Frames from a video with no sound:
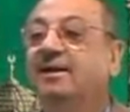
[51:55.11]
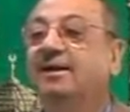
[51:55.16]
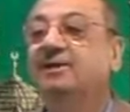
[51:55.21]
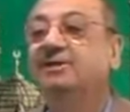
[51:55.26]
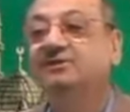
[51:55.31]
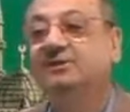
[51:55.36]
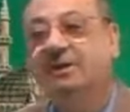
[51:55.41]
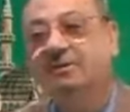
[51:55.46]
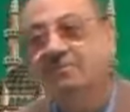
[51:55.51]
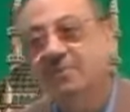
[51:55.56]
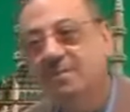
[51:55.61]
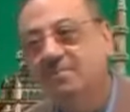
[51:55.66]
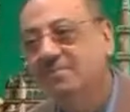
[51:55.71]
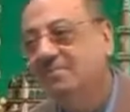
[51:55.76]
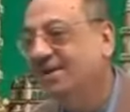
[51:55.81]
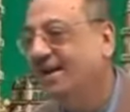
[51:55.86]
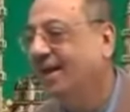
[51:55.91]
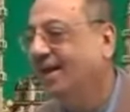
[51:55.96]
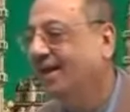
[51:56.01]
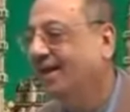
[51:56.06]

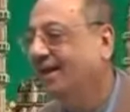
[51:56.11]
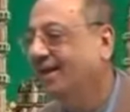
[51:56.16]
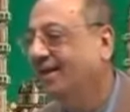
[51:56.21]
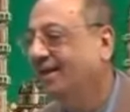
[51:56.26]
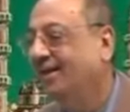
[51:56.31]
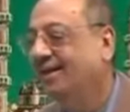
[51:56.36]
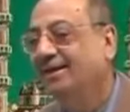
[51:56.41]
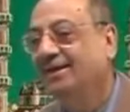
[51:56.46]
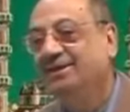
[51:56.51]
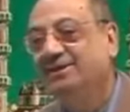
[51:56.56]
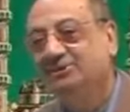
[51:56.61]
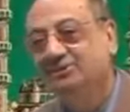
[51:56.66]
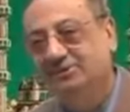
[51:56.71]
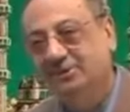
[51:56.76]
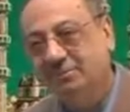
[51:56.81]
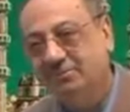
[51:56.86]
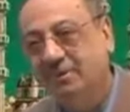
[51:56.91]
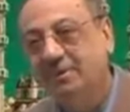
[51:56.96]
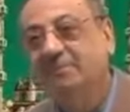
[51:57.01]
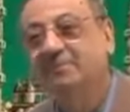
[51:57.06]
Shamimna,
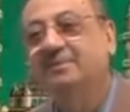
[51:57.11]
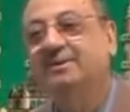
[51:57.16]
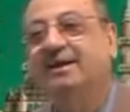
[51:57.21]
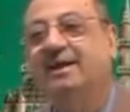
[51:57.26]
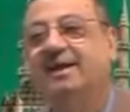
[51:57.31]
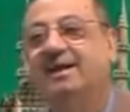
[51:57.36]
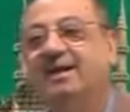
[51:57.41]
Shamimta.